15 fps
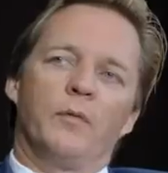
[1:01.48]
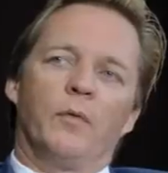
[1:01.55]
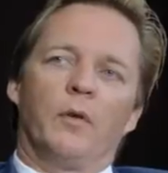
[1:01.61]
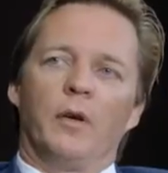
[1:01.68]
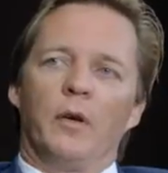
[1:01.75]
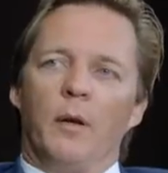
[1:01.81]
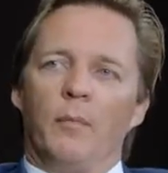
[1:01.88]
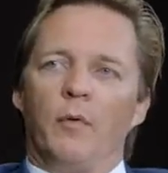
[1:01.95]
of all, a
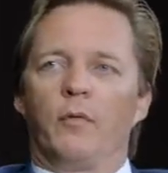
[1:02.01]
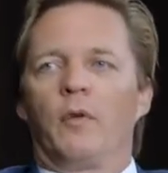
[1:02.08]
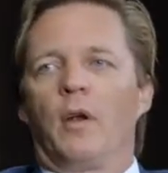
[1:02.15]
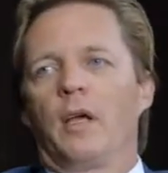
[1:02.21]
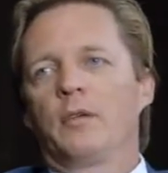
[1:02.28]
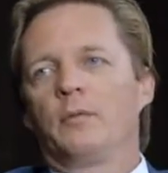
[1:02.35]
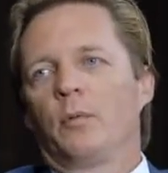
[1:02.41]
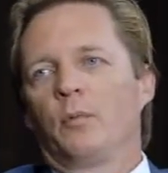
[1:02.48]
number of
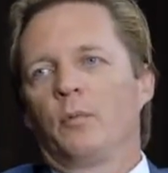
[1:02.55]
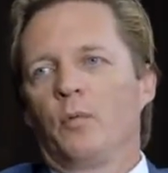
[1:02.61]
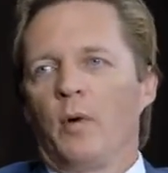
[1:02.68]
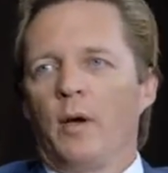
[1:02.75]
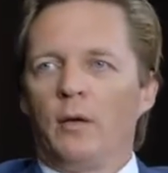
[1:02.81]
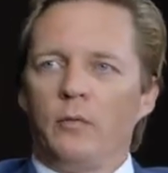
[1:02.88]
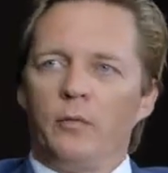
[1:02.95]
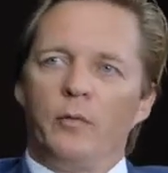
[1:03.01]
clients from
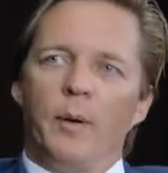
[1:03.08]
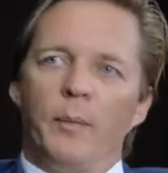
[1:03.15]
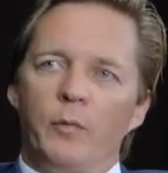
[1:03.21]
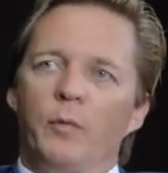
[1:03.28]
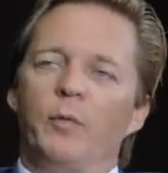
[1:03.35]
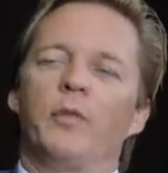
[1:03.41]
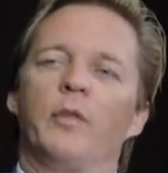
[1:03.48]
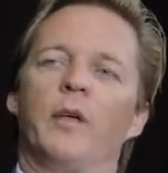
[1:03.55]
12 to up to
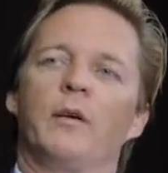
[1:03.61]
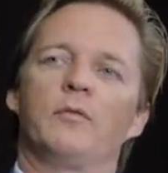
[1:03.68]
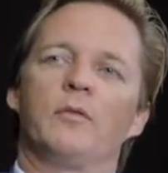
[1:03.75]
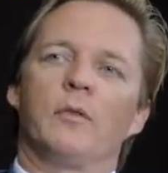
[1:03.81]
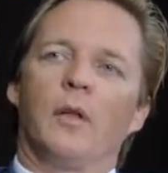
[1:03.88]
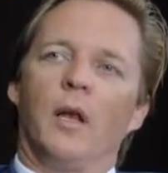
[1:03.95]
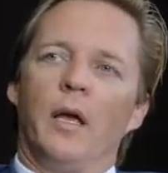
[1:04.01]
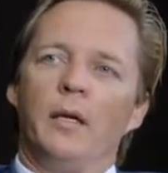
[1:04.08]

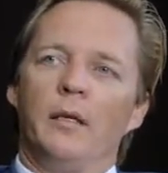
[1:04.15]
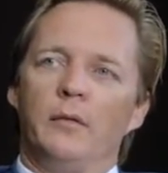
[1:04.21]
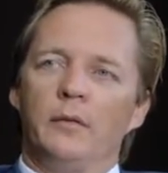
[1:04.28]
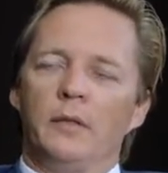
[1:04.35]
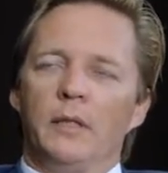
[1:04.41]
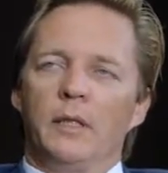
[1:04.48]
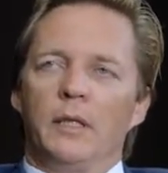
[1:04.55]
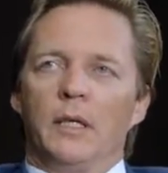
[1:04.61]
1,000 clients.
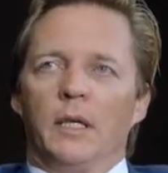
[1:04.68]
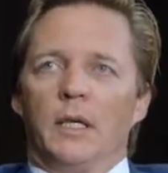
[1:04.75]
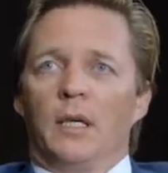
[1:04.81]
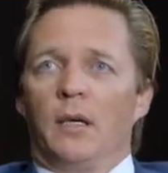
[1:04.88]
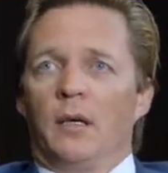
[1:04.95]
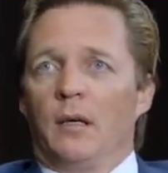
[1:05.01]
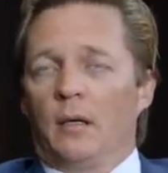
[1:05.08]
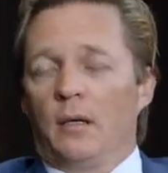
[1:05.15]

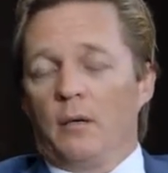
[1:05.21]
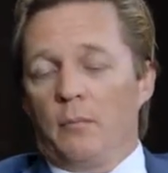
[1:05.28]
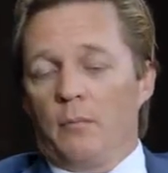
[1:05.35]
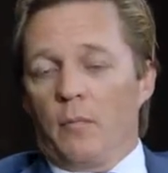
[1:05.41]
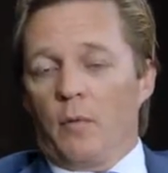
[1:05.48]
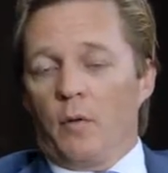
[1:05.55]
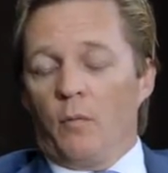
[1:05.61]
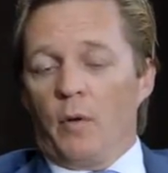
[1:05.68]

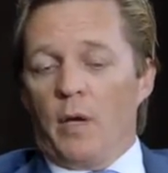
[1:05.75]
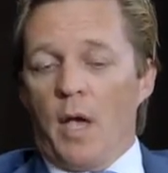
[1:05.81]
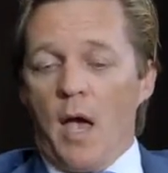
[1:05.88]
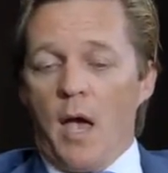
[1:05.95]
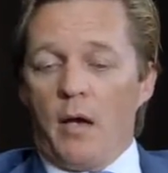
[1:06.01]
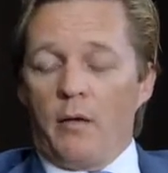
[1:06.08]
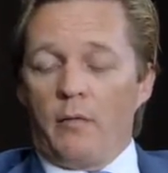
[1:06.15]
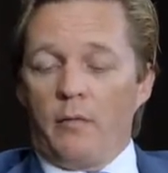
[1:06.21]
We
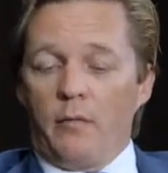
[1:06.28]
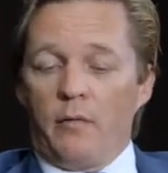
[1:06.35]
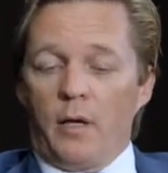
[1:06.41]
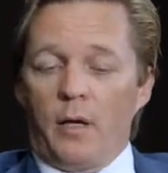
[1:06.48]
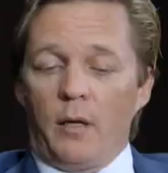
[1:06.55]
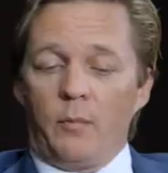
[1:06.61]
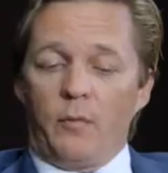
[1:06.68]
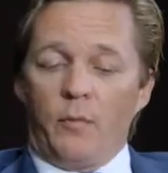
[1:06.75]
have
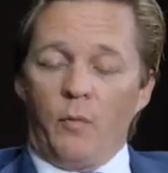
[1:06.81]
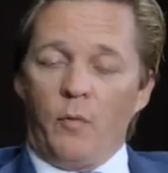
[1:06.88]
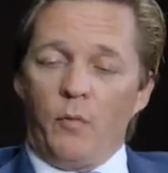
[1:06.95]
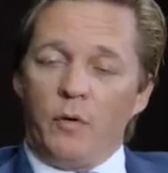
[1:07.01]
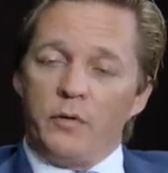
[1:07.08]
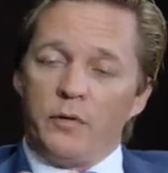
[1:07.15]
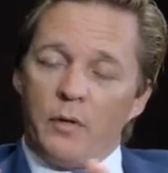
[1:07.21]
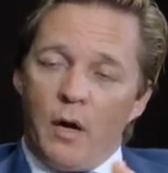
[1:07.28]
developed, we
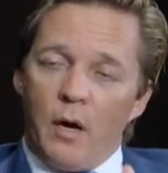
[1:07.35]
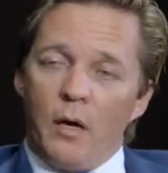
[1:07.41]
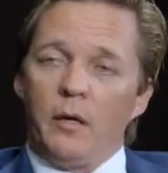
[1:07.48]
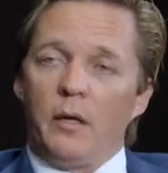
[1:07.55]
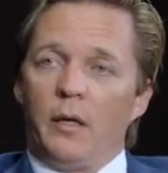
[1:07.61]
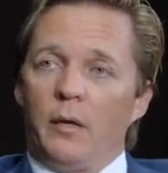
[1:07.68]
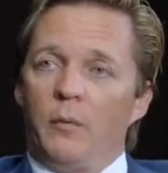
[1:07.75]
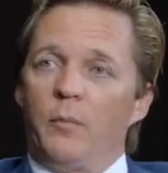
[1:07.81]
were
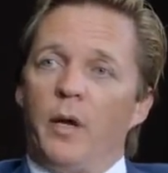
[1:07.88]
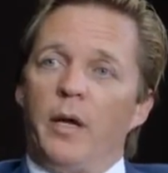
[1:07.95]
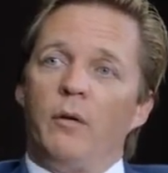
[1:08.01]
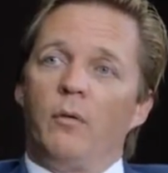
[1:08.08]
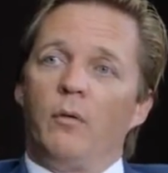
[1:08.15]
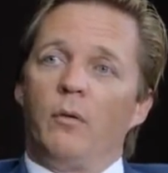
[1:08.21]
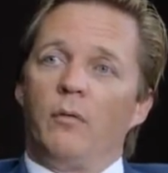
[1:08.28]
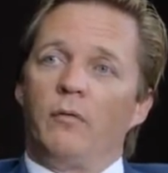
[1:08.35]
starting in a
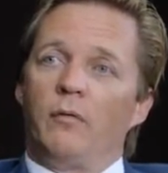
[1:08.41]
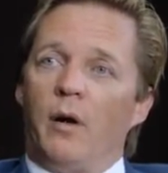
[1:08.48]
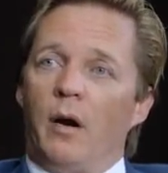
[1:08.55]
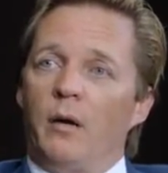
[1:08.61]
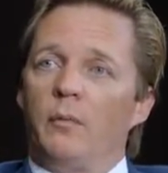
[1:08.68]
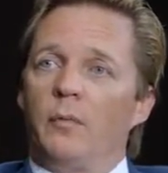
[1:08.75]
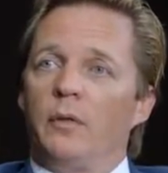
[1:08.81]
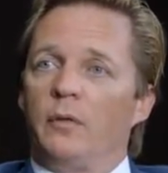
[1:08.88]
payroll
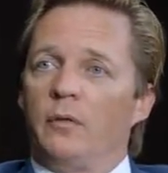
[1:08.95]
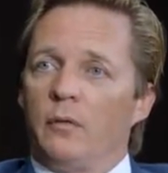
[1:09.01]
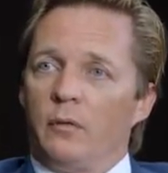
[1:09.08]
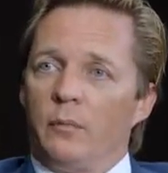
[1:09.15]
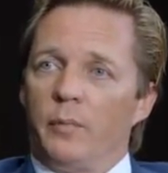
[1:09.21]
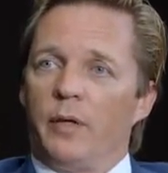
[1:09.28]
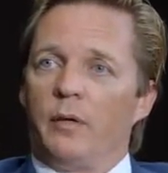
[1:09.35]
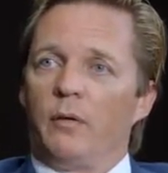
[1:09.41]
environment, so
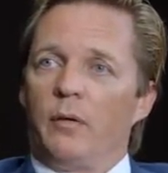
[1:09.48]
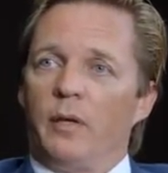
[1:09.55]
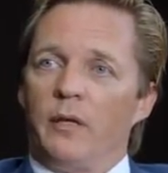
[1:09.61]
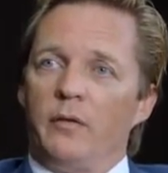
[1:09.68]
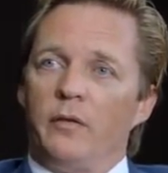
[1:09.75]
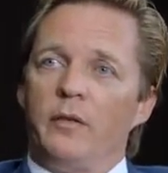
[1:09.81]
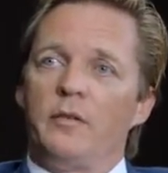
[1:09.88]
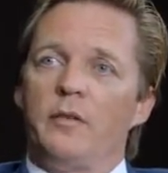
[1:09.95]
payroll
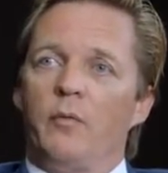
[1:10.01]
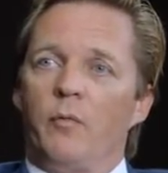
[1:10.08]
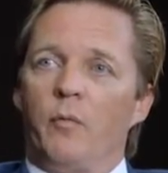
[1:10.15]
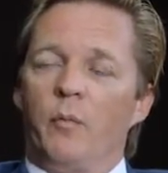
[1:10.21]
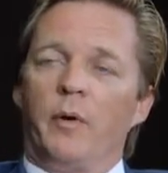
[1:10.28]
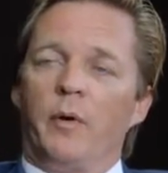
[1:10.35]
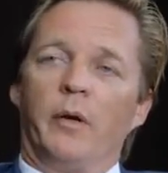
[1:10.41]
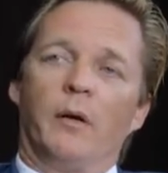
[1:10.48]
entities that we were
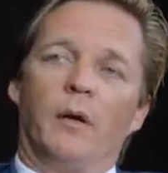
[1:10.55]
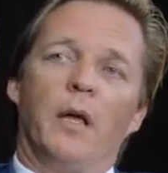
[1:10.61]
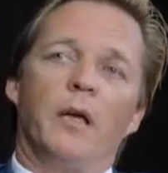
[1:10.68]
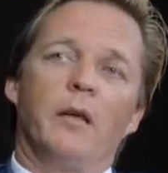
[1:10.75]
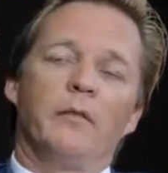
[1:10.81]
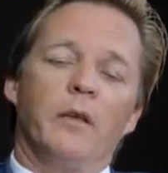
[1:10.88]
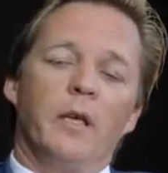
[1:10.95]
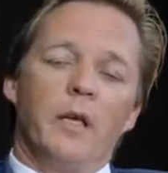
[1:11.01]
bringing
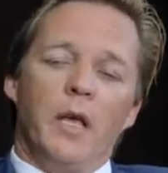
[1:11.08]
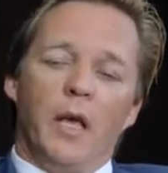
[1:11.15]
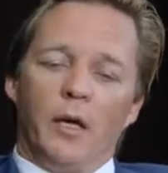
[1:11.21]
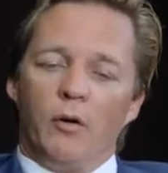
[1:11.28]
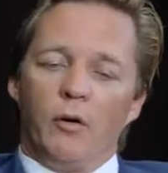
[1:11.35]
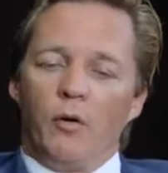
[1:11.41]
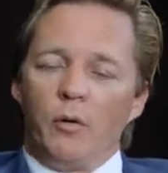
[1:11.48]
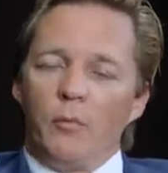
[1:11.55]
live, and
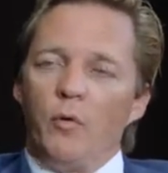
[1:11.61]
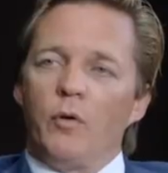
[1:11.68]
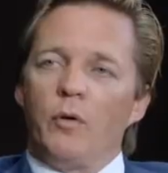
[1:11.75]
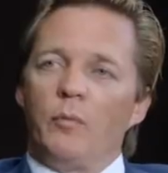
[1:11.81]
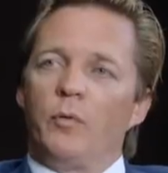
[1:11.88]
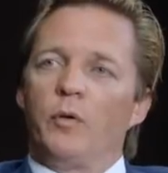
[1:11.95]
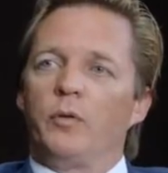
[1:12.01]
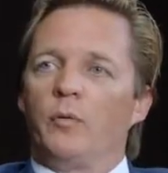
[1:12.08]
going more
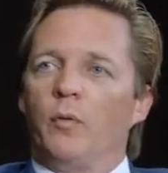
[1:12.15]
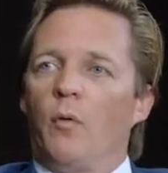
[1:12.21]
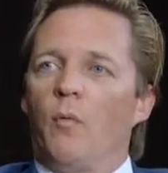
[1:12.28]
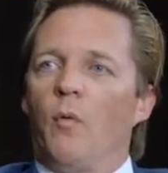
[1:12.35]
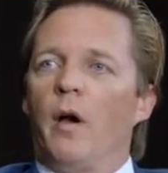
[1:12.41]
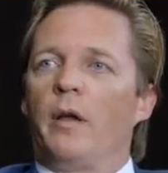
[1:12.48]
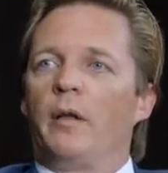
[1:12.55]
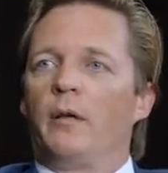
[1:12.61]
and more to a
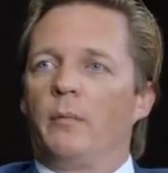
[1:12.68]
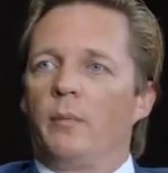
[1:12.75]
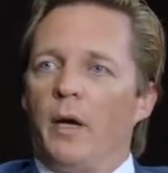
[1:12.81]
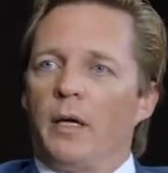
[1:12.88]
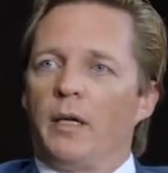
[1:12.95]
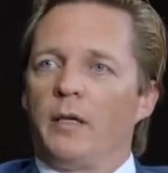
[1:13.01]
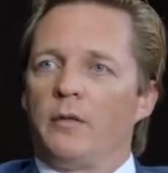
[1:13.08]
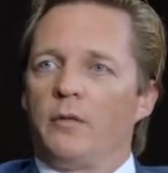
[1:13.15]
wider
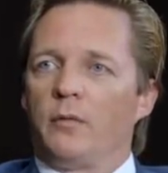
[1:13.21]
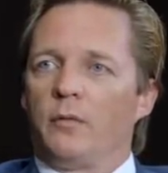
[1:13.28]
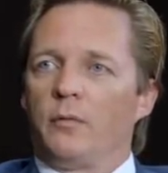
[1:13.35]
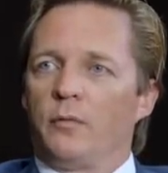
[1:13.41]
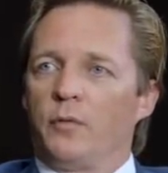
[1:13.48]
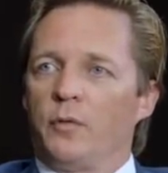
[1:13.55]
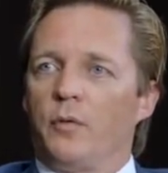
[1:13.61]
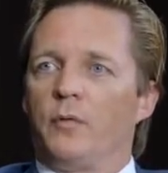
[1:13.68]
package of
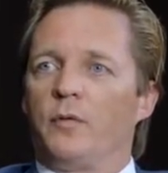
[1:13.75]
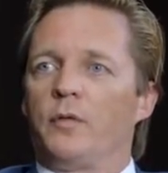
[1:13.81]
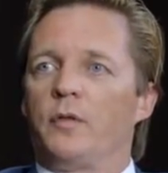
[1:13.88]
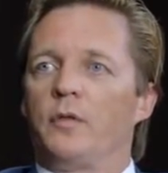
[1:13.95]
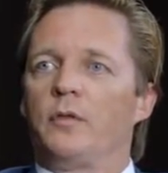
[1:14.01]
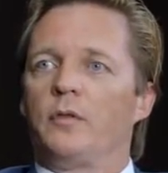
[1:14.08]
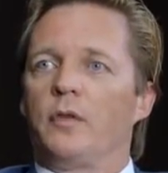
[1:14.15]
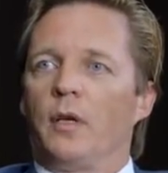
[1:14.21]

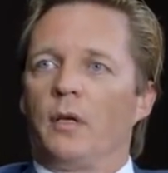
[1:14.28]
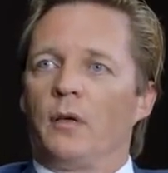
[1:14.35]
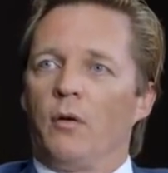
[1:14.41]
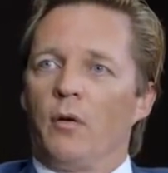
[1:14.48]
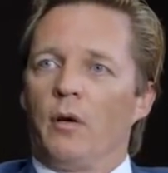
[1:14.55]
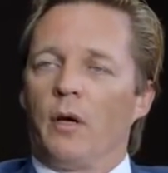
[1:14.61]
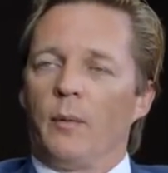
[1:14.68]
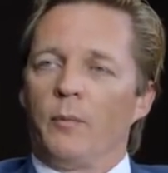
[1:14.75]
services and
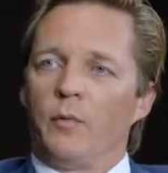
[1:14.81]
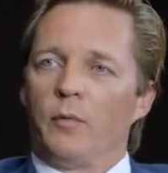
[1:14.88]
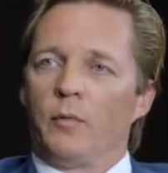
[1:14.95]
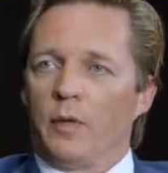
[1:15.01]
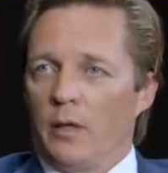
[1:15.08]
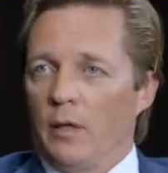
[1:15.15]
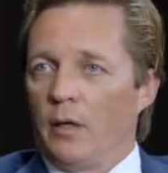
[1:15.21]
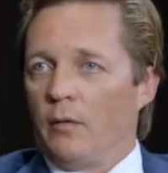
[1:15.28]
going up
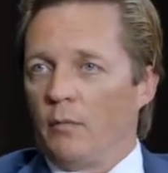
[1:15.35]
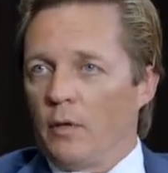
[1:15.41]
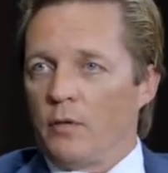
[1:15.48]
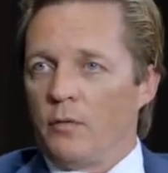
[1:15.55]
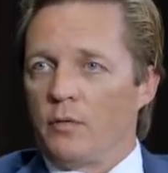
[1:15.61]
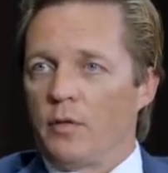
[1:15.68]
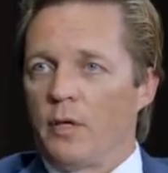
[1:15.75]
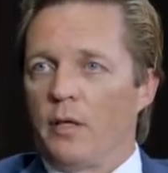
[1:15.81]
to, as
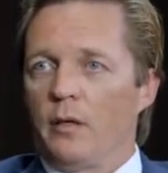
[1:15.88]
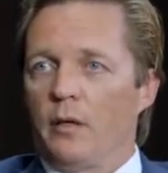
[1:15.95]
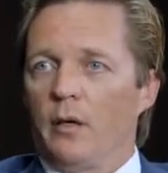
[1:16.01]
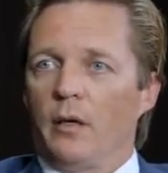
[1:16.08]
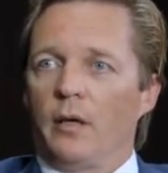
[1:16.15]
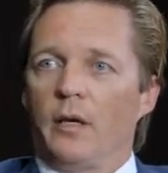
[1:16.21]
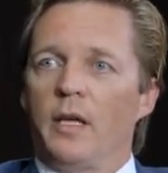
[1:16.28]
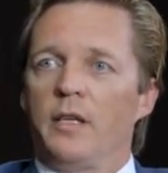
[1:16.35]
you said,
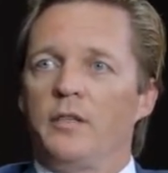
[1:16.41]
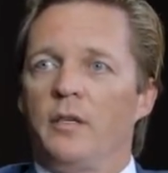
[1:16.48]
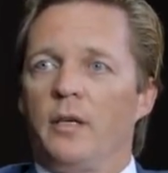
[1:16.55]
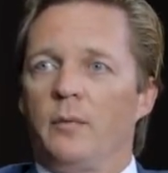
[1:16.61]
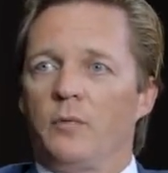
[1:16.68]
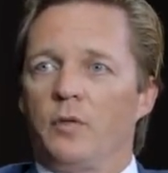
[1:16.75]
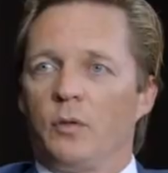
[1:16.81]
an HCM